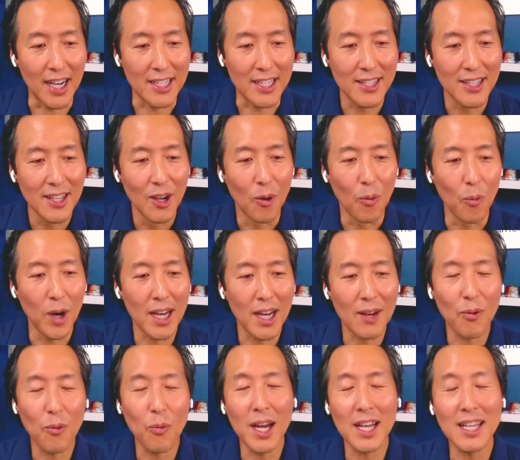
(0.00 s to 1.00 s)

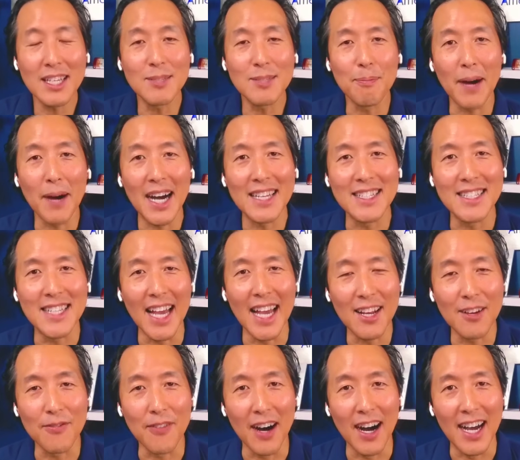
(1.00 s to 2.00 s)
What is
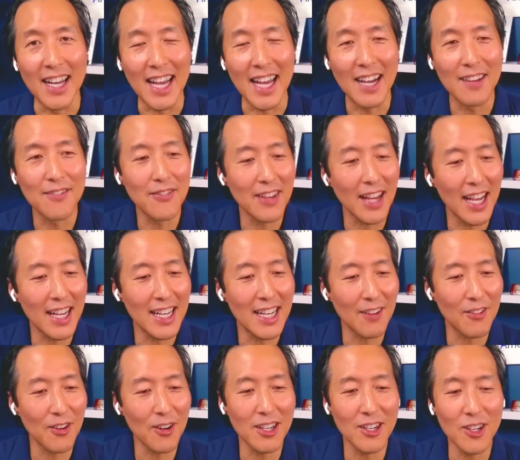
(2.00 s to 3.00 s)
Bondenavant? I
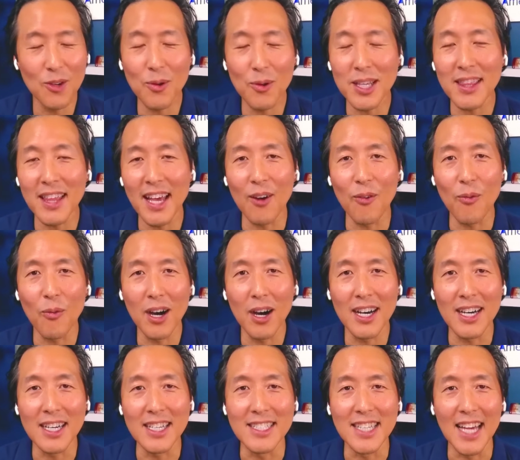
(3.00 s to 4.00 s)
never knew what that
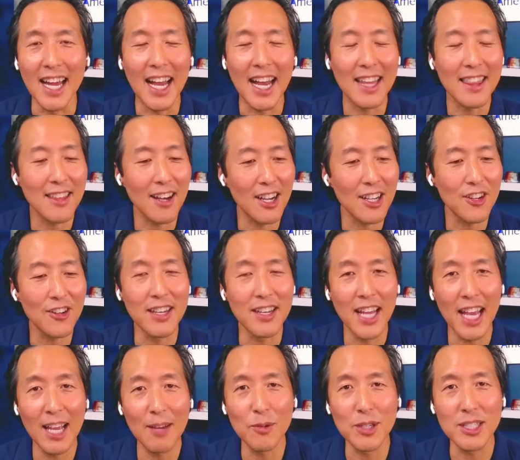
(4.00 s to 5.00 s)
was. And I thought your
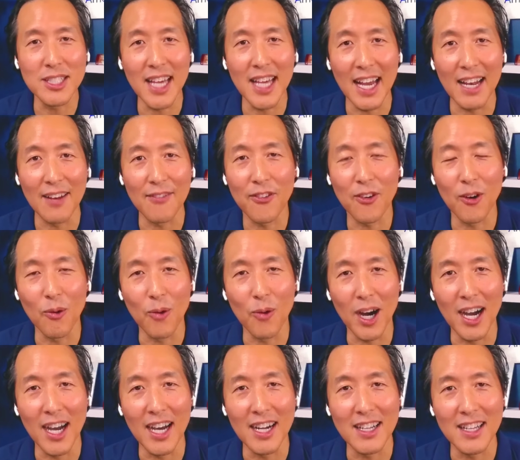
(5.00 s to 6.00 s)
name was that for a
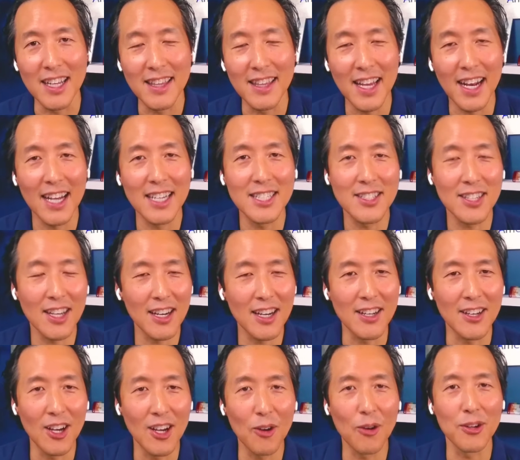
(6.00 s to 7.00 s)
while. And then I saw,
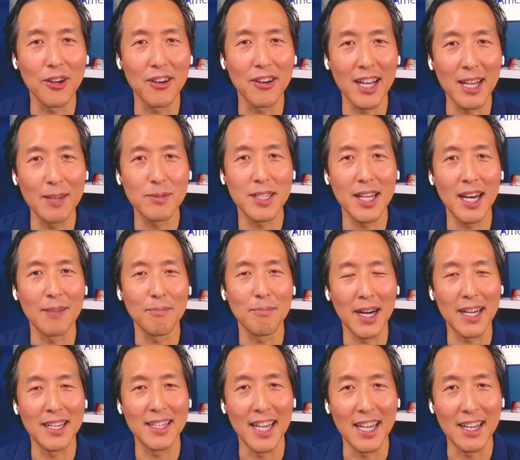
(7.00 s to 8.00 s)
no, your name's not
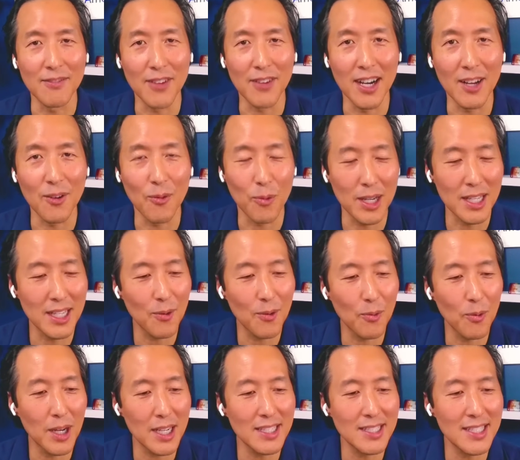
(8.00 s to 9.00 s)
Bondenavant.
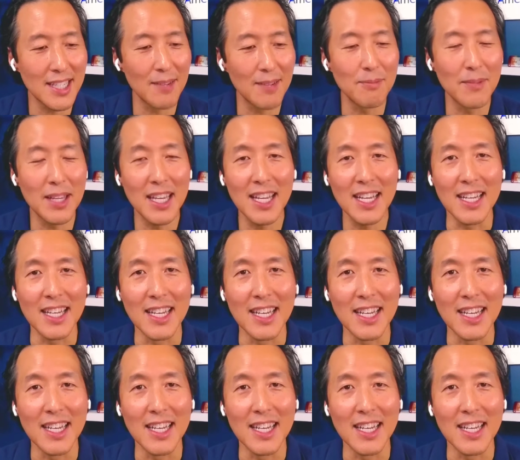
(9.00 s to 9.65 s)
What does that mean?